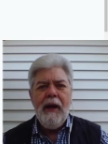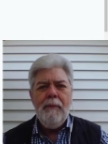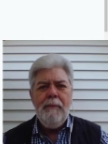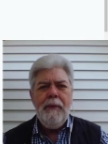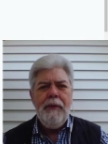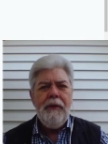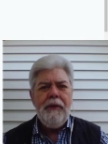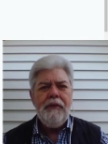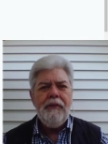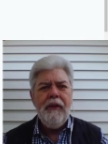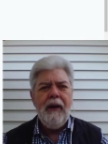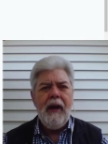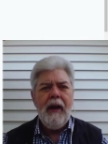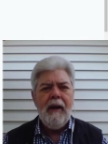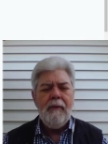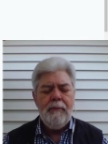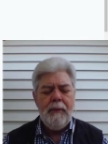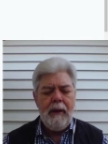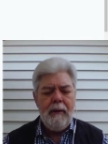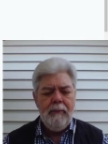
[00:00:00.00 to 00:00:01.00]
up at the
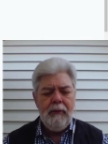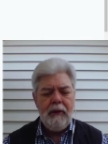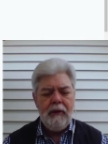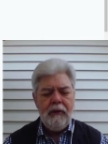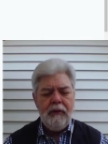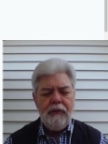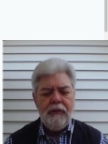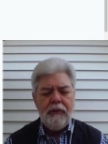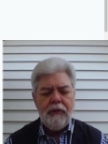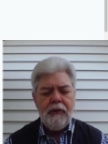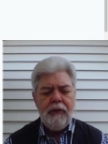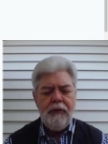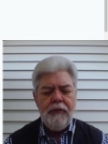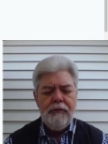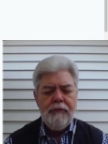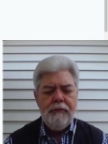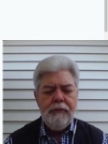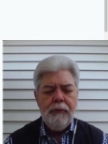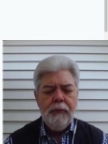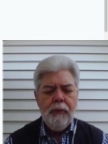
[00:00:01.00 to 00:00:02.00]
top, I'm going to search
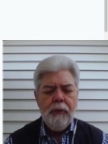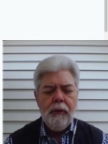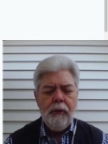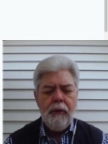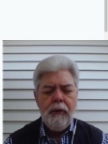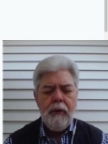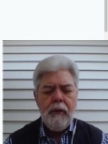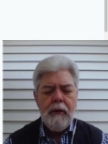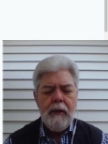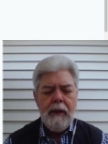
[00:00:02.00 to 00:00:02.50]
for